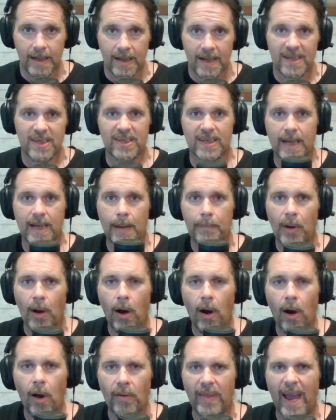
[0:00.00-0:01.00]
Skip
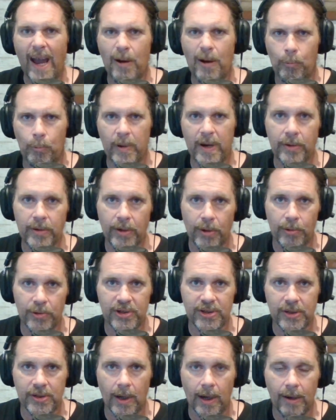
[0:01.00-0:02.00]
all that weirdo
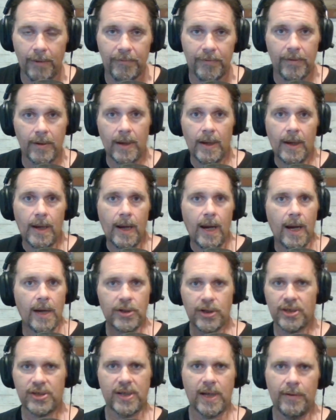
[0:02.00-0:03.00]
stuff and
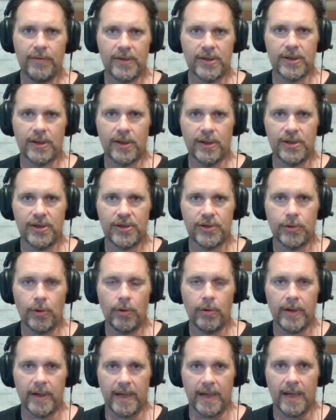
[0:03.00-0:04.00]
just give us a good
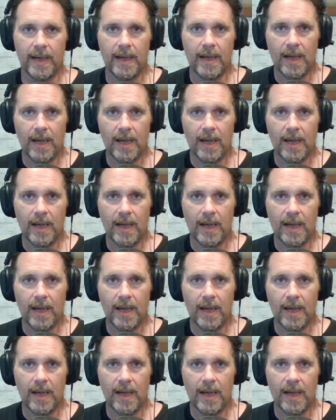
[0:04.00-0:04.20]
story.